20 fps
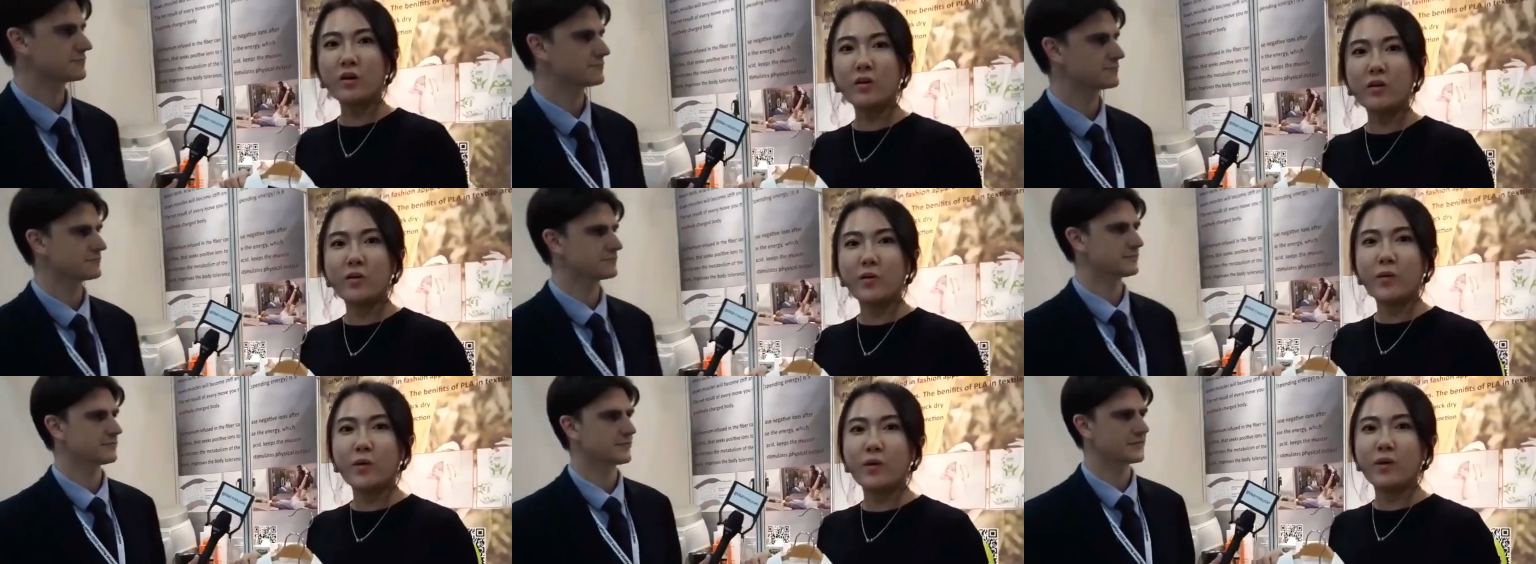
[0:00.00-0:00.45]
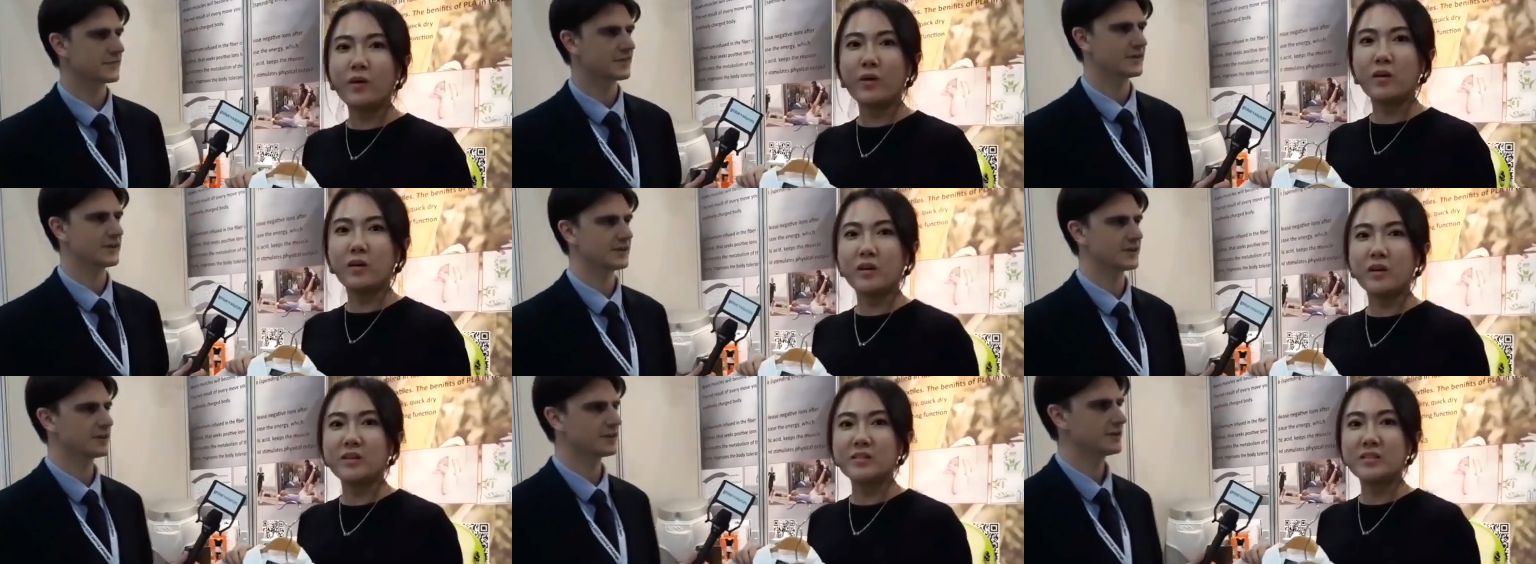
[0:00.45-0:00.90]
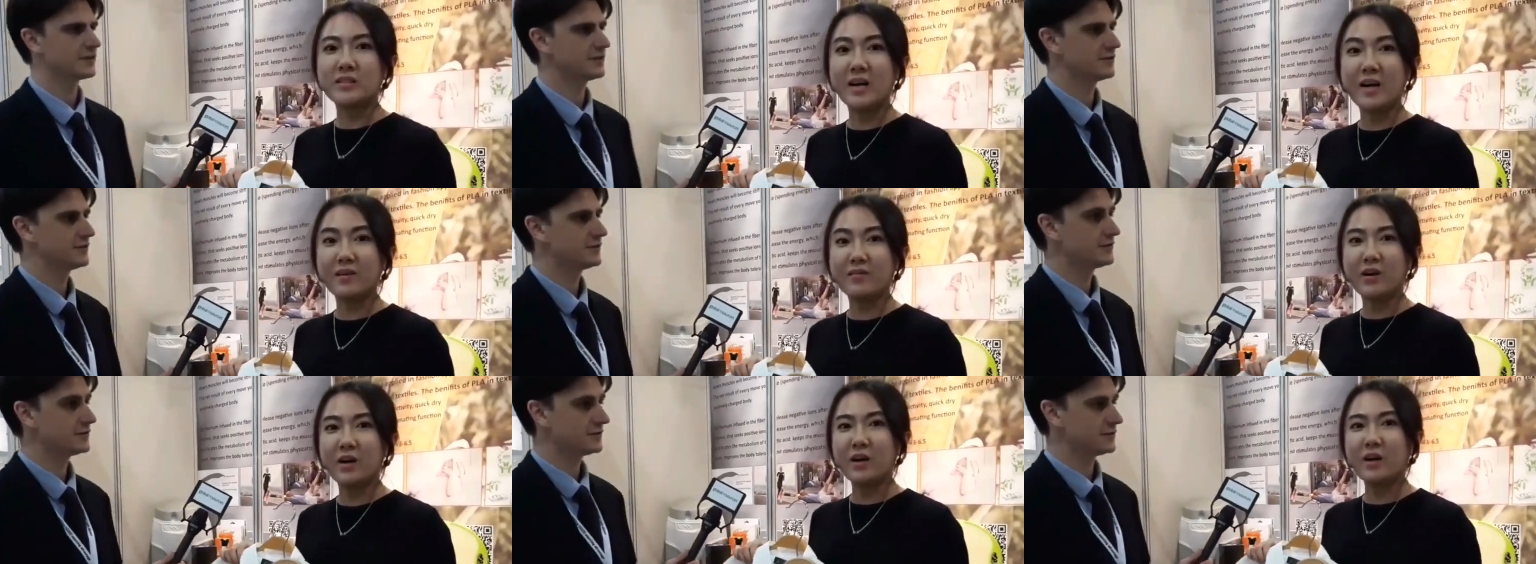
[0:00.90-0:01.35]
Speaker 1: or
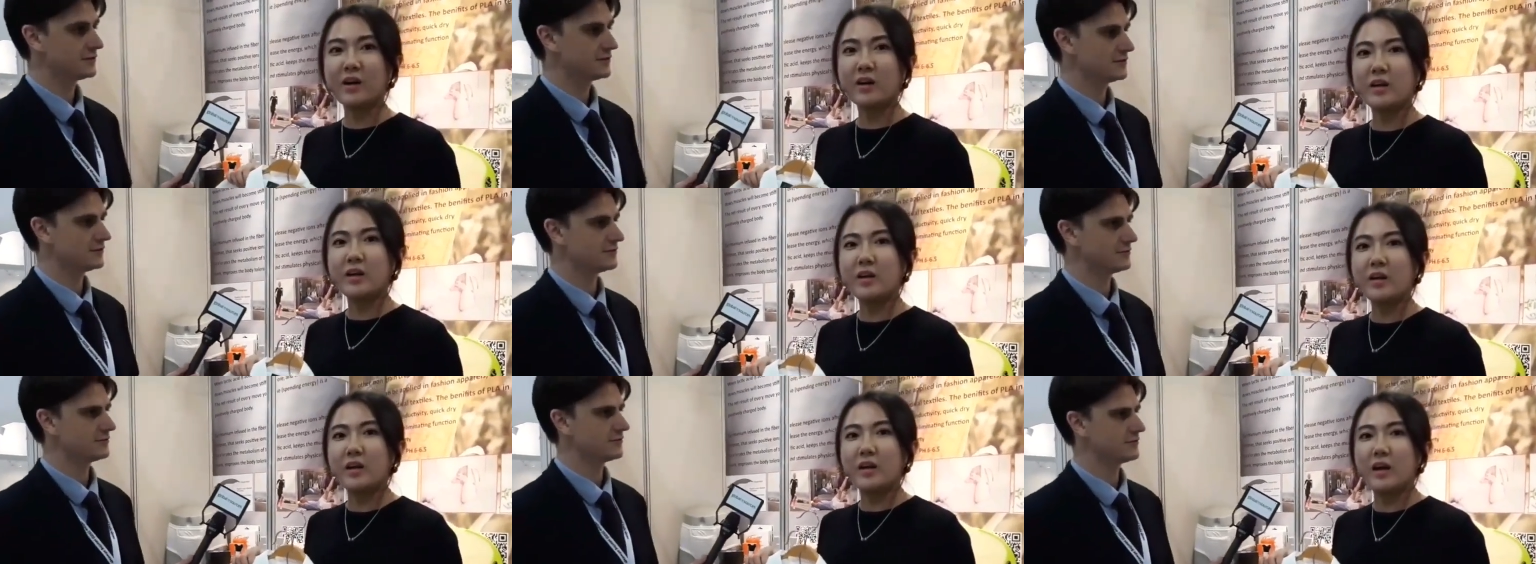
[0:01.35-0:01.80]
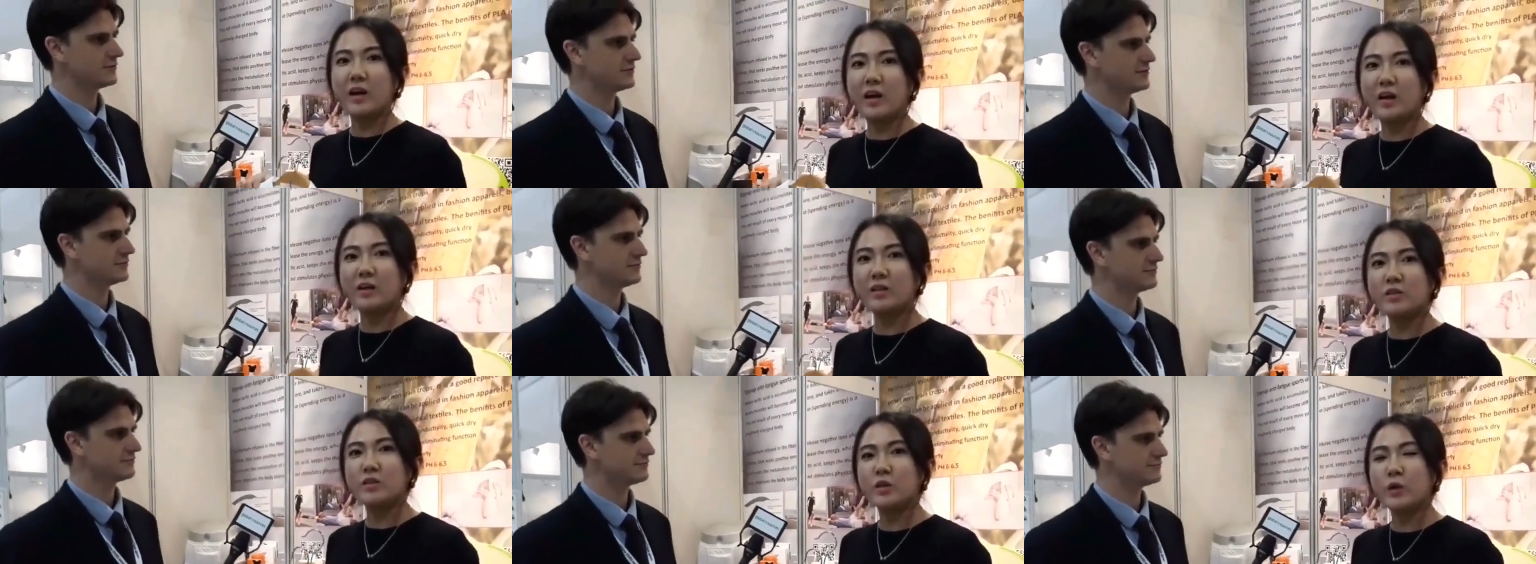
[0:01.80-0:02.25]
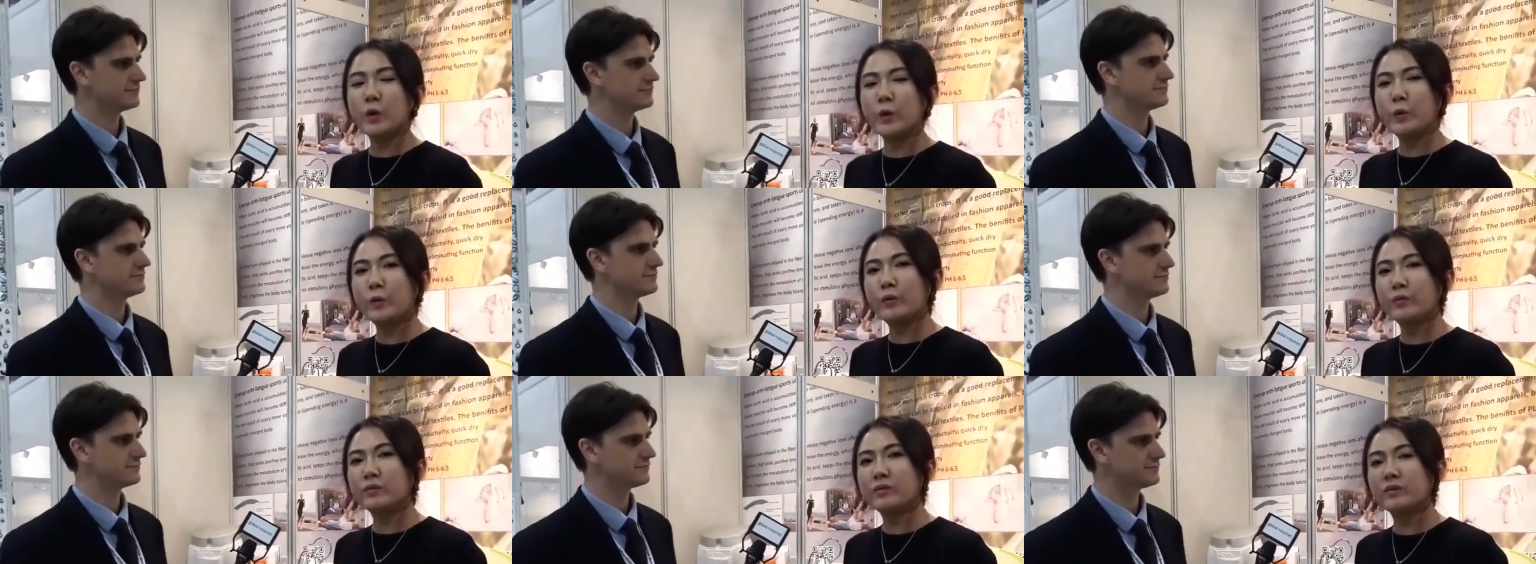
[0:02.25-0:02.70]
cassava,
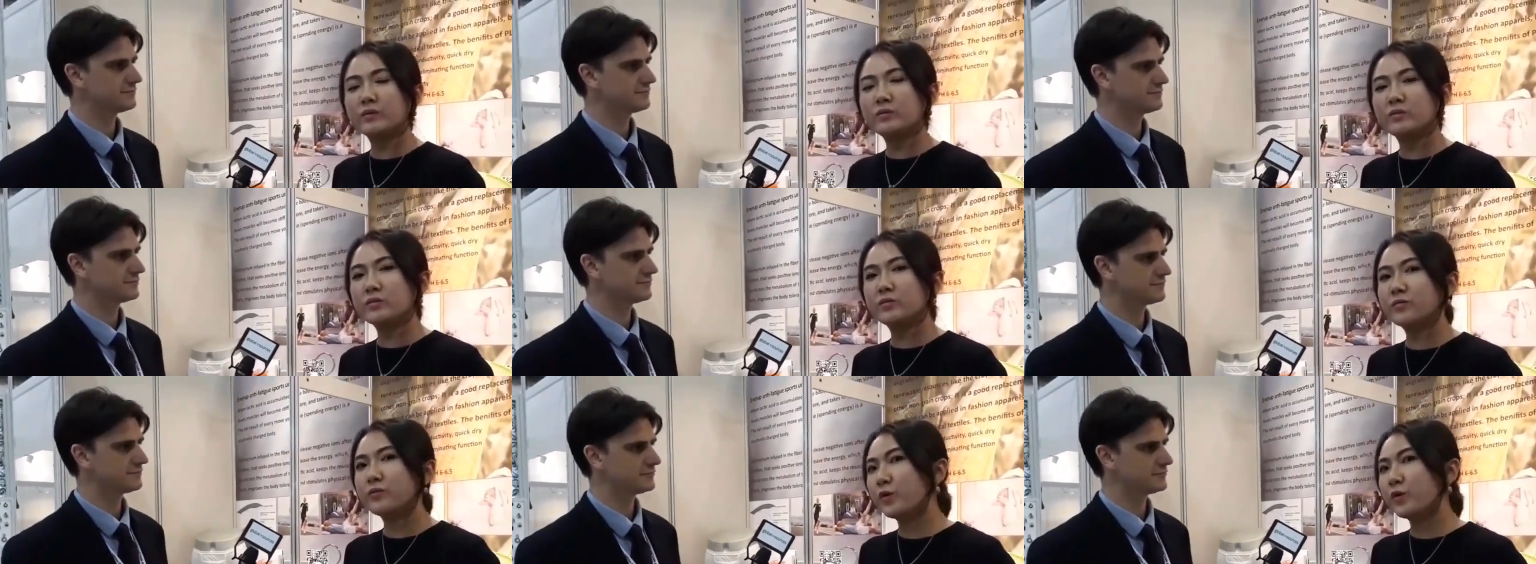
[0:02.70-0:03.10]
so the